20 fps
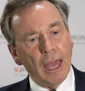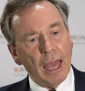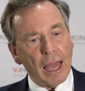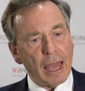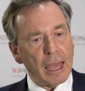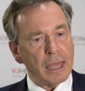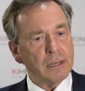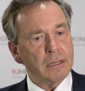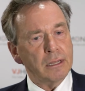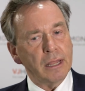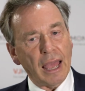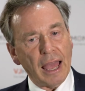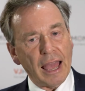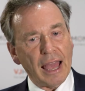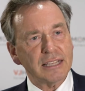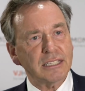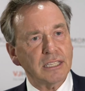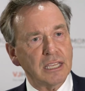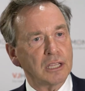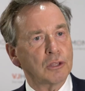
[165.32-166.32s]
and
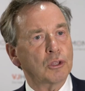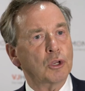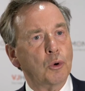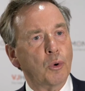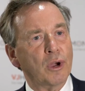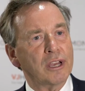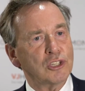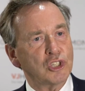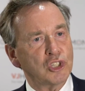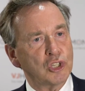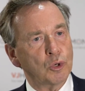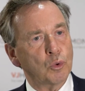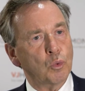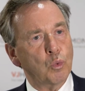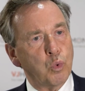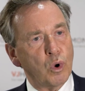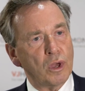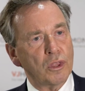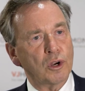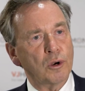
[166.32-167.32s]
asking the
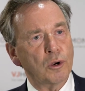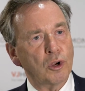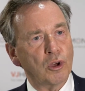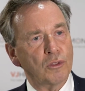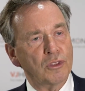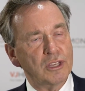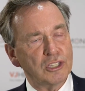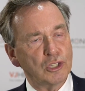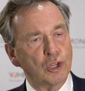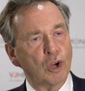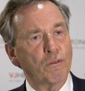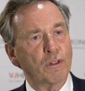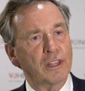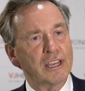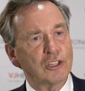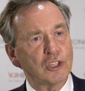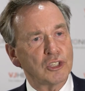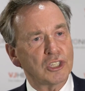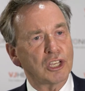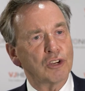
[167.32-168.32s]
question whether or not these novel
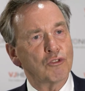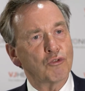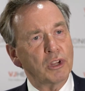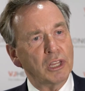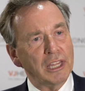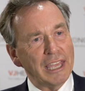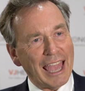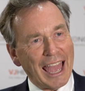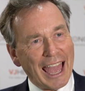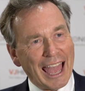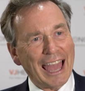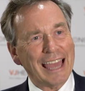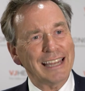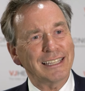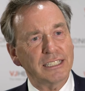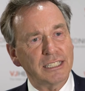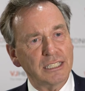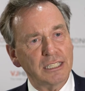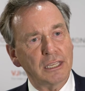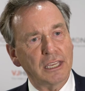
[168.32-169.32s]
agents can really
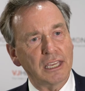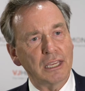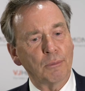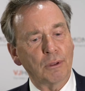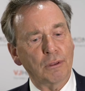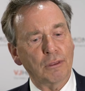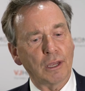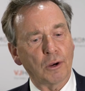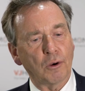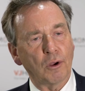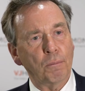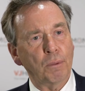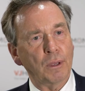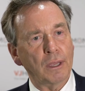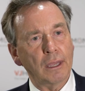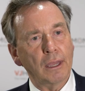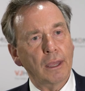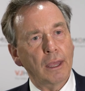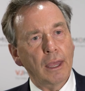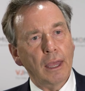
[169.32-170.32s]
add to
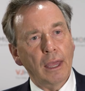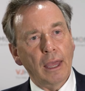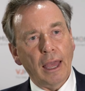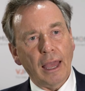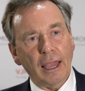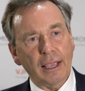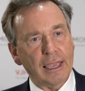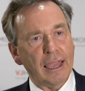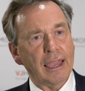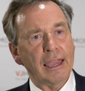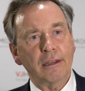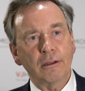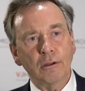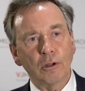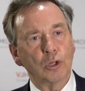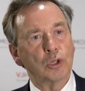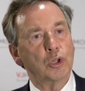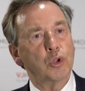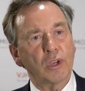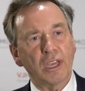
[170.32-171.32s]
chemotherapy.
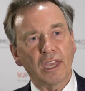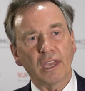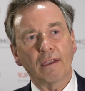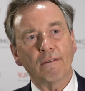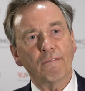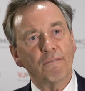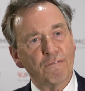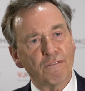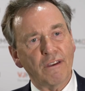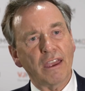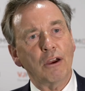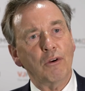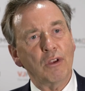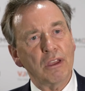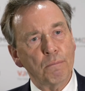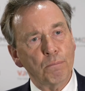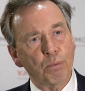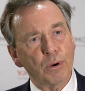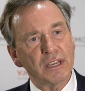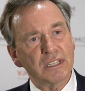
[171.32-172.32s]
Again, looking
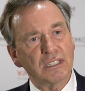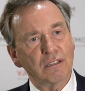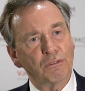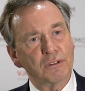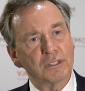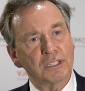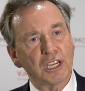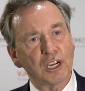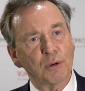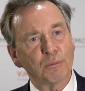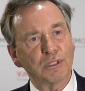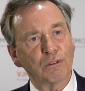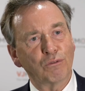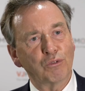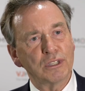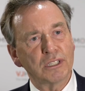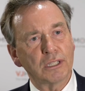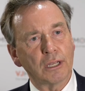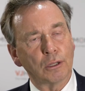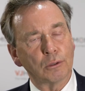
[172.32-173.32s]
very impressive in terms
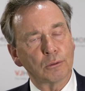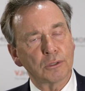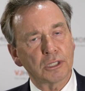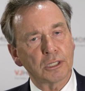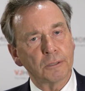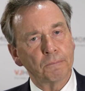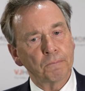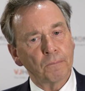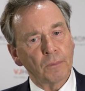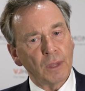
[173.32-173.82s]
of results